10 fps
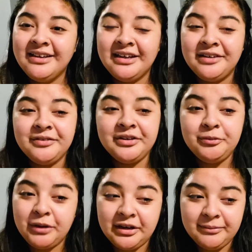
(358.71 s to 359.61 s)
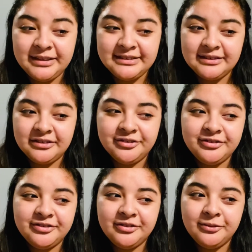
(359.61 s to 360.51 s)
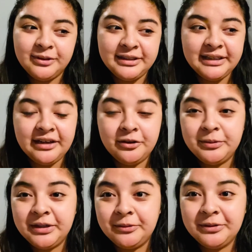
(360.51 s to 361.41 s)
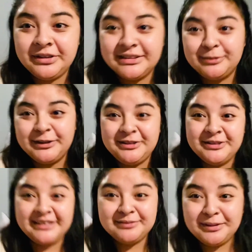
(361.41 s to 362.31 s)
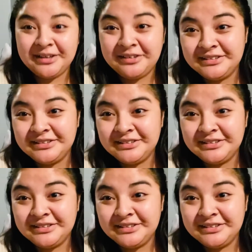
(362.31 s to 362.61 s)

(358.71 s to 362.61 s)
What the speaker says: I'm very proud of myself. One day I'll be able to explain to you guys my college